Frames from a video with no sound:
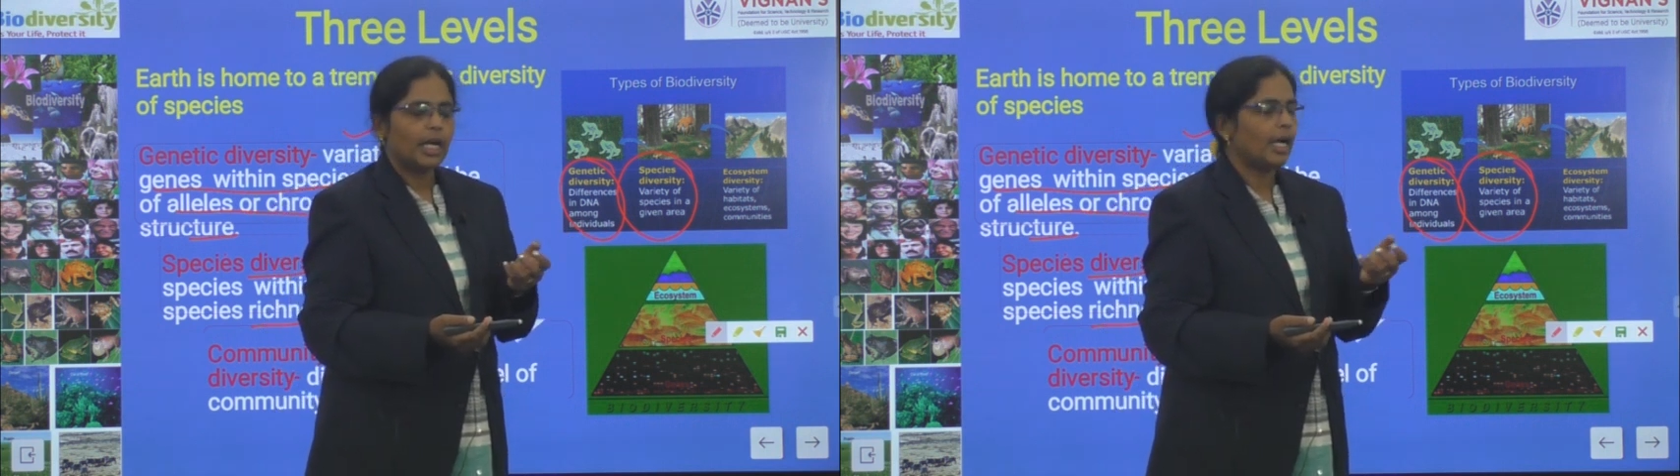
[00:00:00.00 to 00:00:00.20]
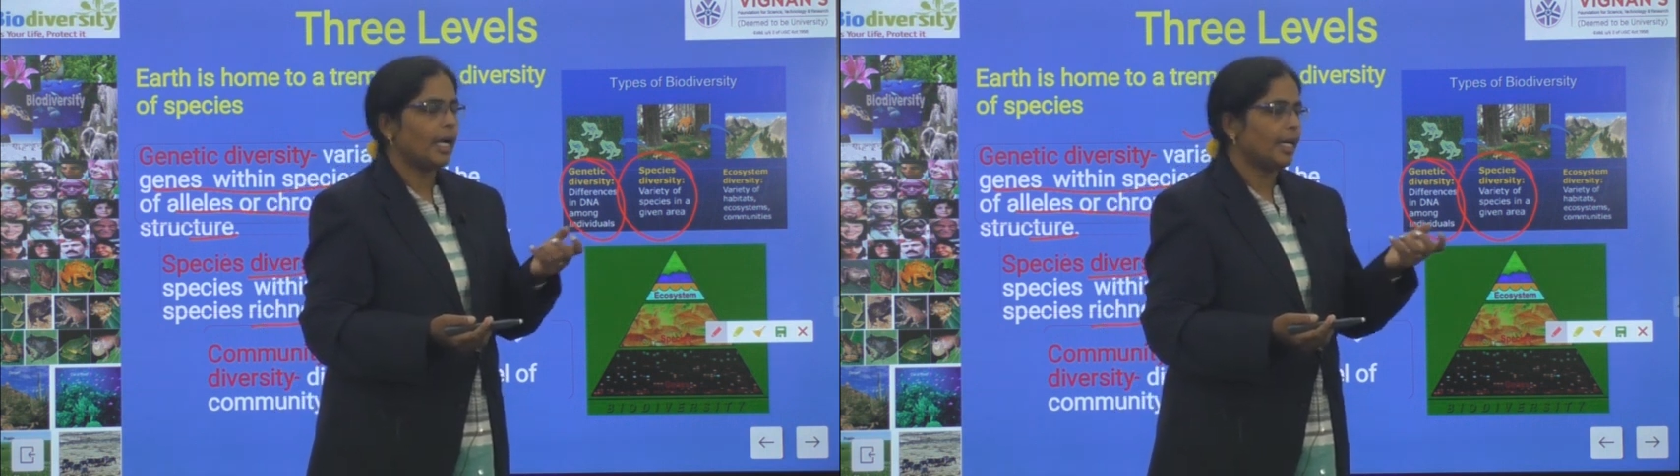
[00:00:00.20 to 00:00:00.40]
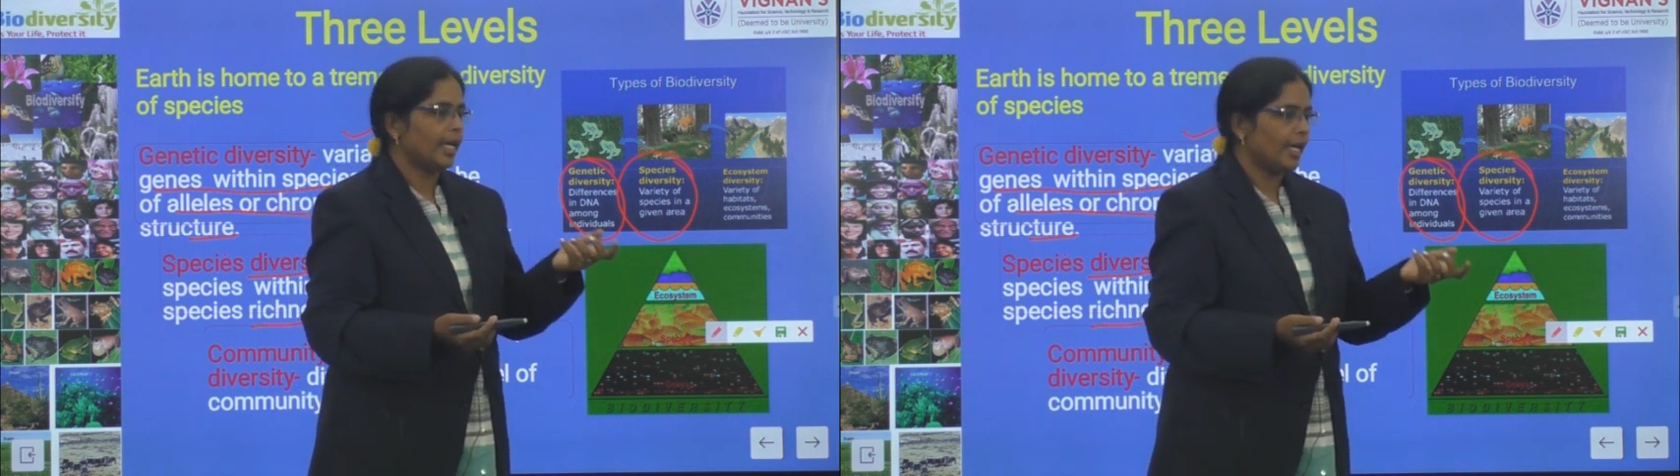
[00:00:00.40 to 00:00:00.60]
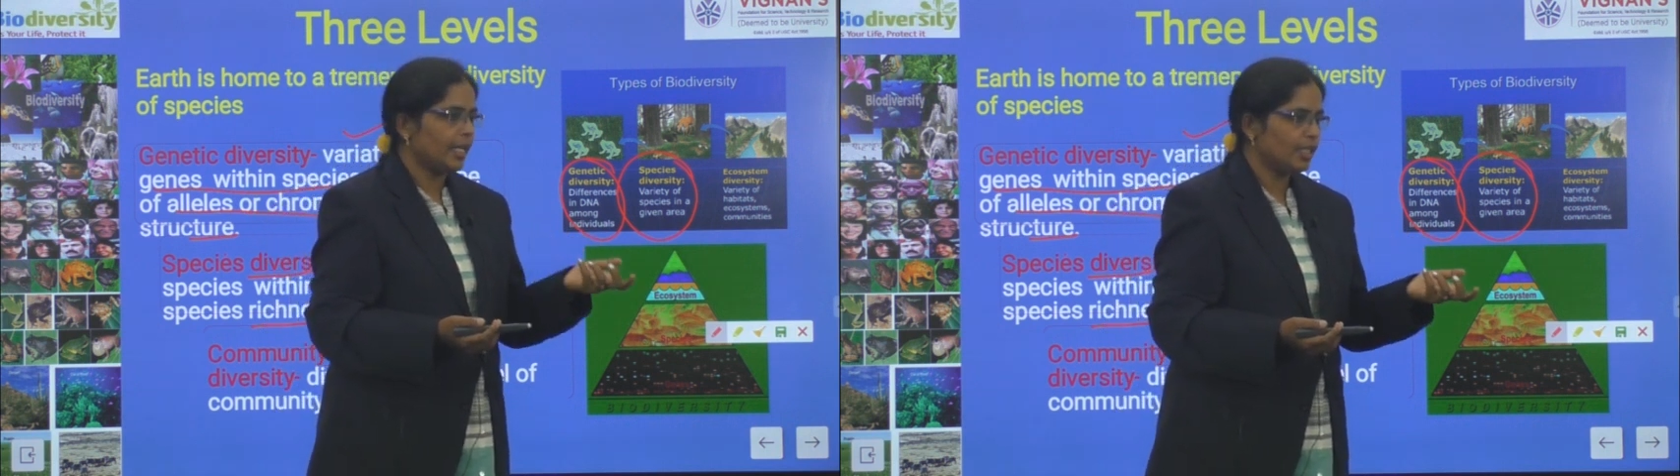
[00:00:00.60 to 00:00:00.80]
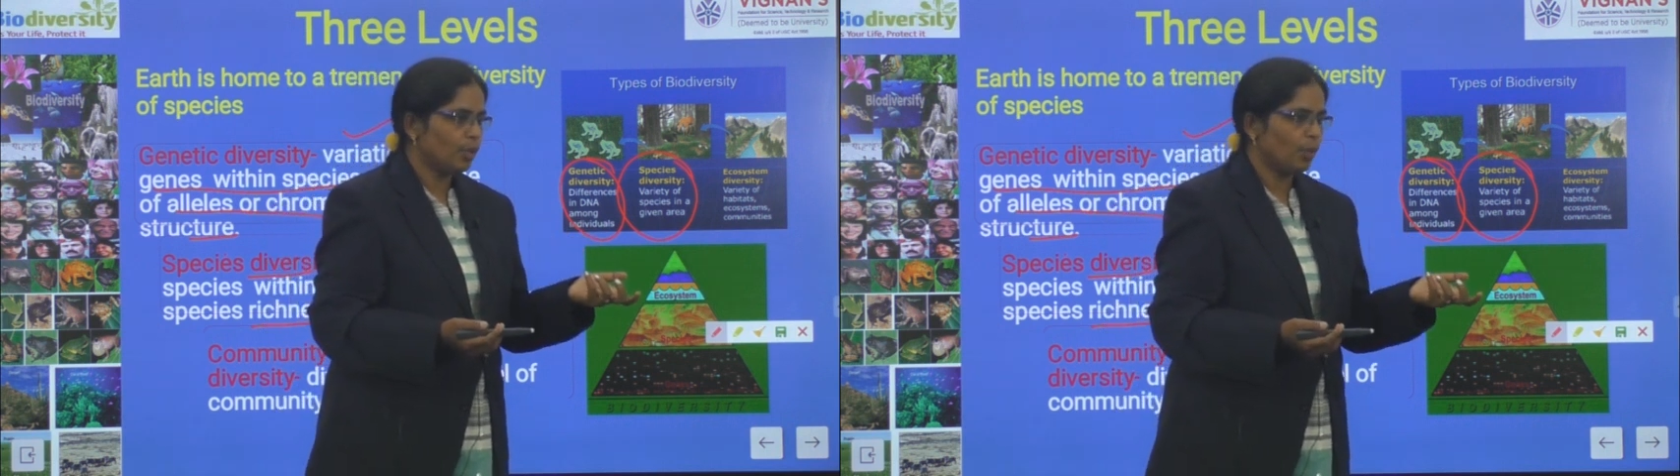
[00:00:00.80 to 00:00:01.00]
and
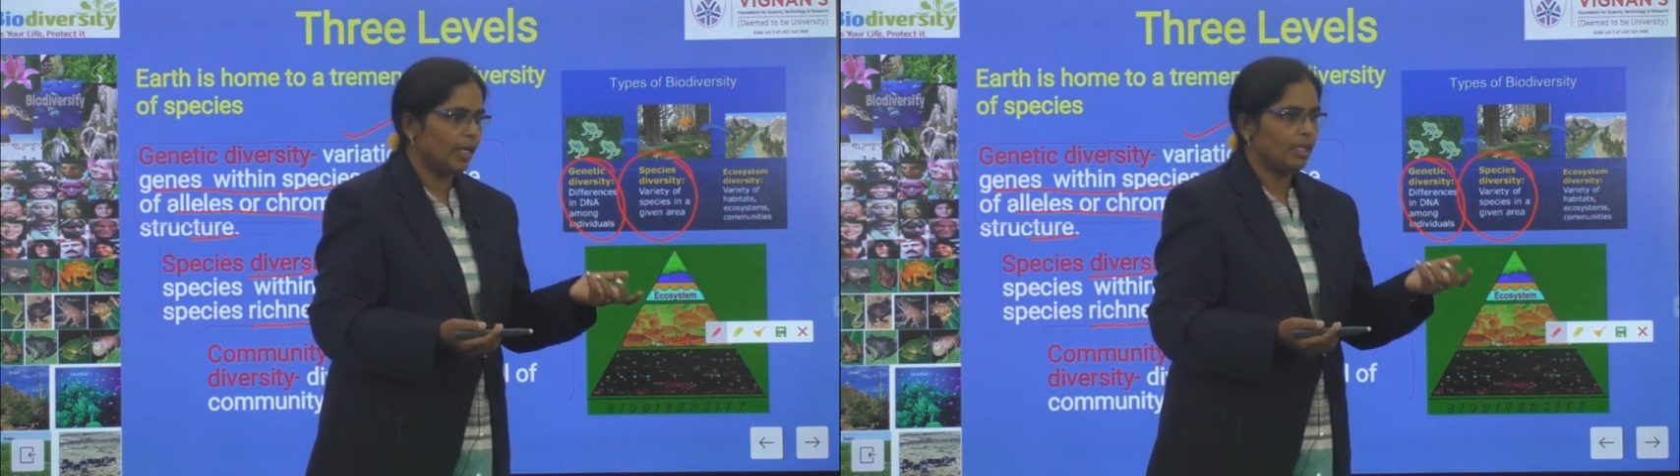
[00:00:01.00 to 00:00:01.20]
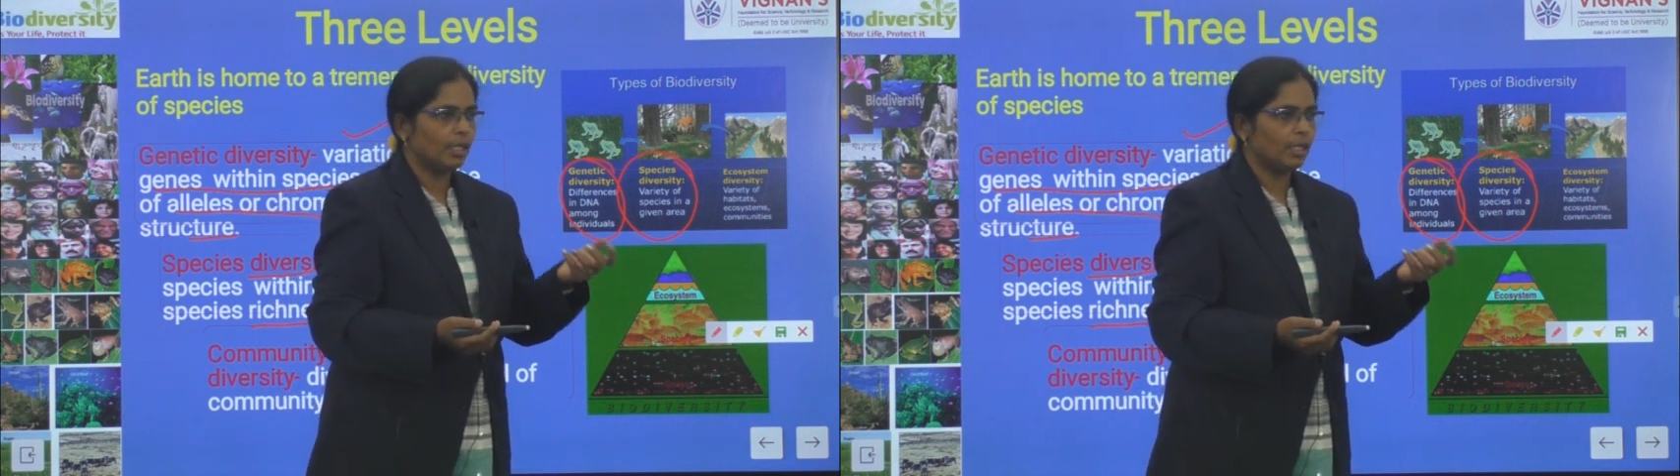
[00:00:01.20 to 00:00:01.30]
another one